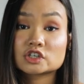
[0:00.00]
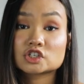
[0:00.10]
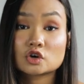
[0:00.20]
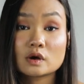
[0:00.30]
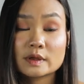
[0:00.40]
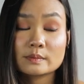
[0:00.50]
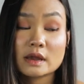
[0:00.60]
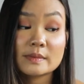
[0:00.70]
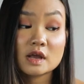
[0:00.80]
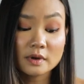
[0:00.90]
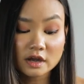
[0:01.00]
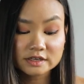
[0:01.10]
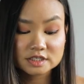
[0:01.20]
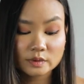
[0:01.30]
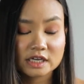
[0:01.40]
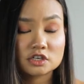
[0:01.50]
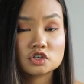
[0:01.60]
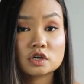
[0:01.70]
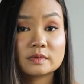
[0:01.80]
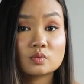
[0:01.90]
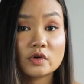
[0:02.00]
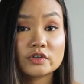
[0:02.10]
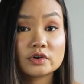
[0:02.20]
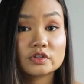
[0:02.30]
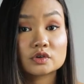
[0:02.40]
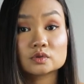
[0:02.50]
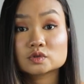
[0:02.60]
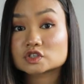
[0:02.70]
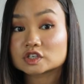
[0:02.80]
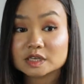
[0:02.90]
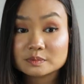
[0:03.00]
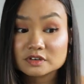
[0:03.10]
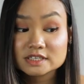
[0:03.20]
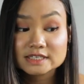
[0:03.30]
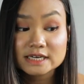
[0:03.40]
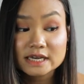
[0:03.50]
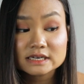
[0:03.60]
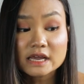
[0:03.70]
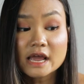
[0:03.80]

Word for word: to show up in my mailbox so I can determine whether or not those ones are keepers instead,